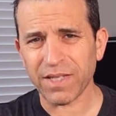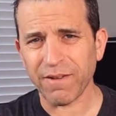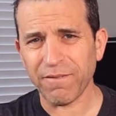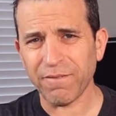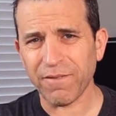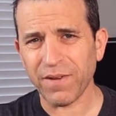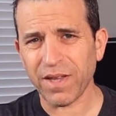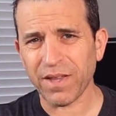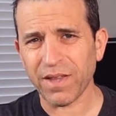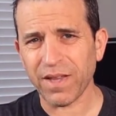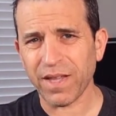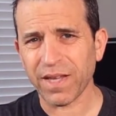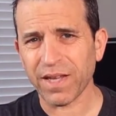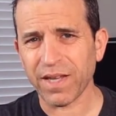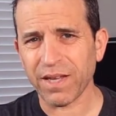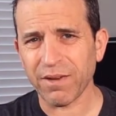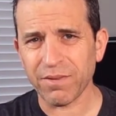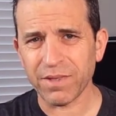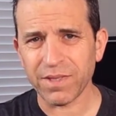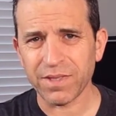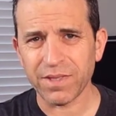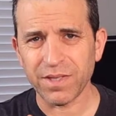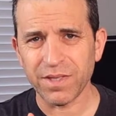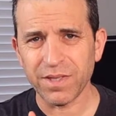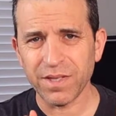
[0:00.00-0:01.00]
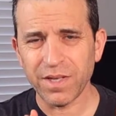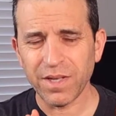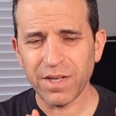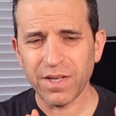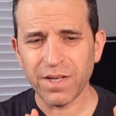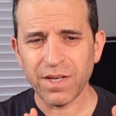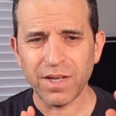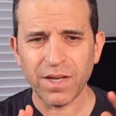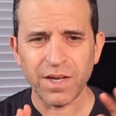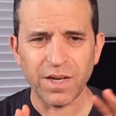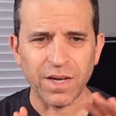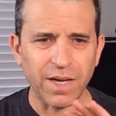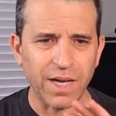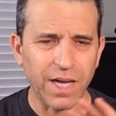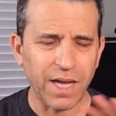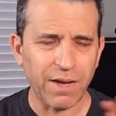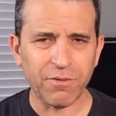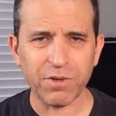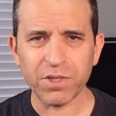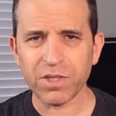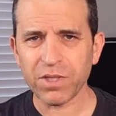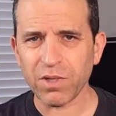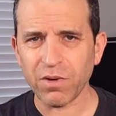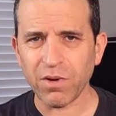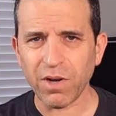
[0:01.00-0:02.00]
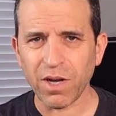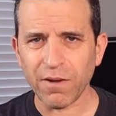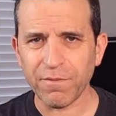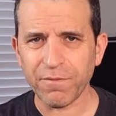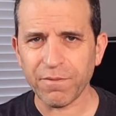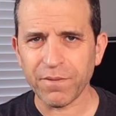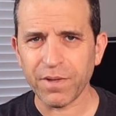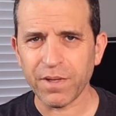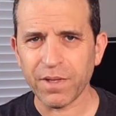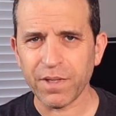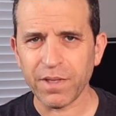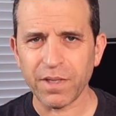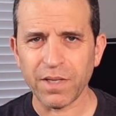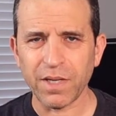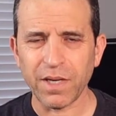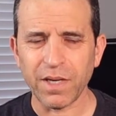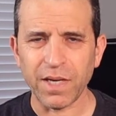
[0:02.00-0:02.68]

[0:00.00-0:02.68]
I found like I was, uh, ever so often,